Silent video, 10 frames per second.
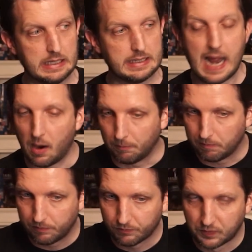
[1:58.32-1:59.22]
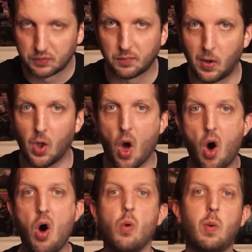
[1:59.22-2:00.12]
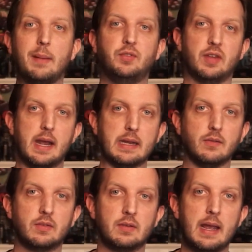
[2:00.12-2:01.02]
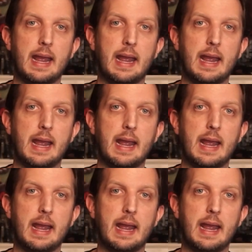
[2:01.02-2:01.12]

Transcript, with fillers: Now, first of all websites